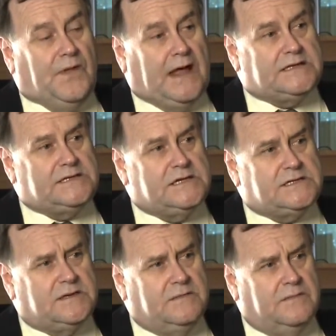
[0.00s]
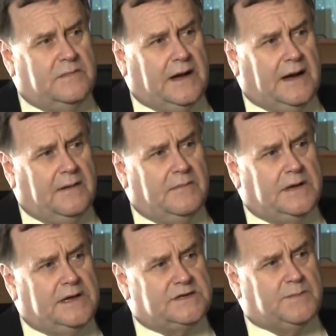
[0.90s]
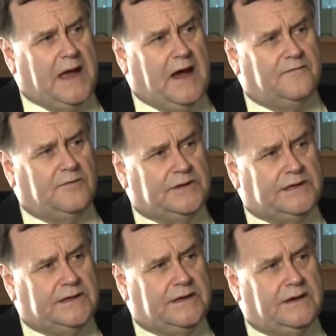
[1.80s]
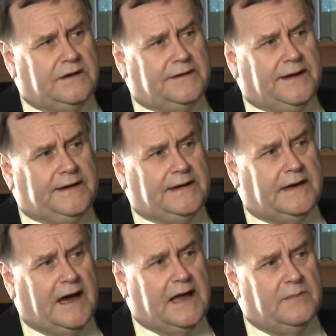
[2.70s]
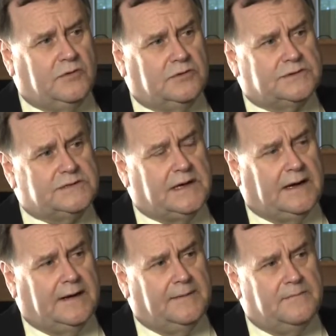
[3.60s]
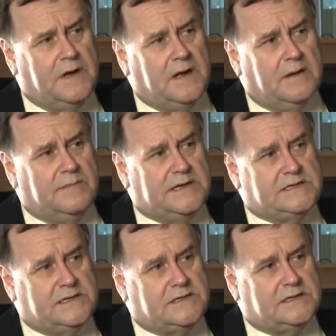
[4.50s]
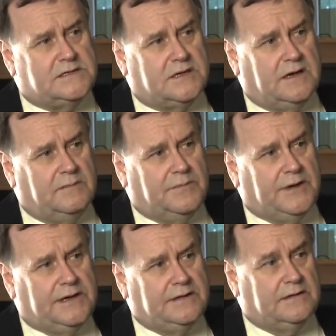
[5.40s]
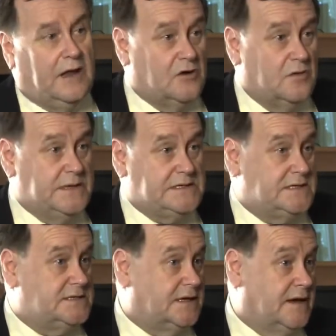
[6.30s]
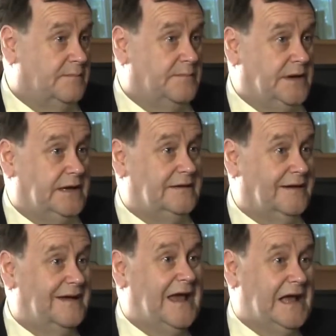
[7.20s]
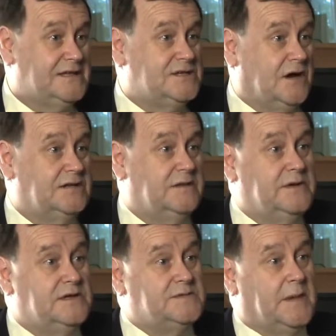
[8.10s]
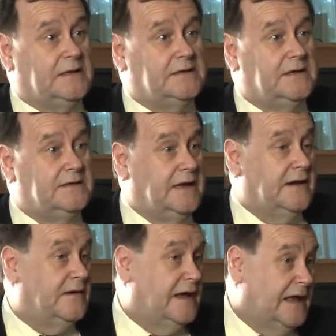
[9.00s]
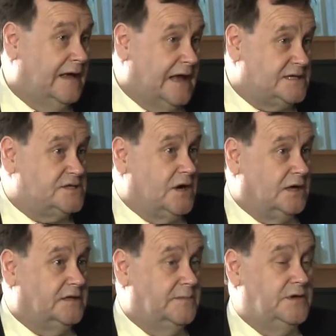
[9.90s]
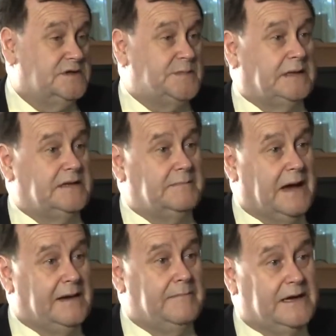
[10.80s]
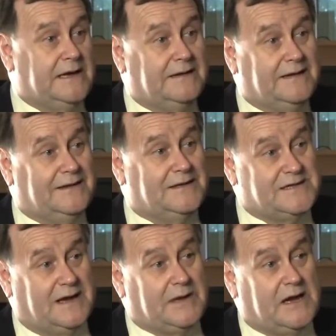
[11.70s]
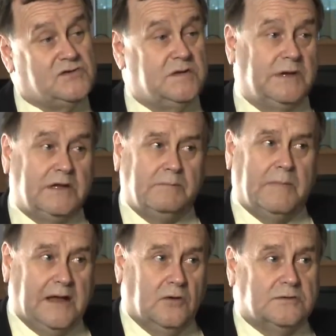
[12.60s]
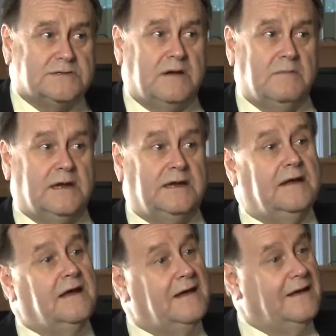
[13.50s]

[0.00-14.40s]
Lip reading: That system is powerful in that it enables businesses to compete, local business to compete outside the municipality, and now outside the municipality may mean in the same country, but it may also mean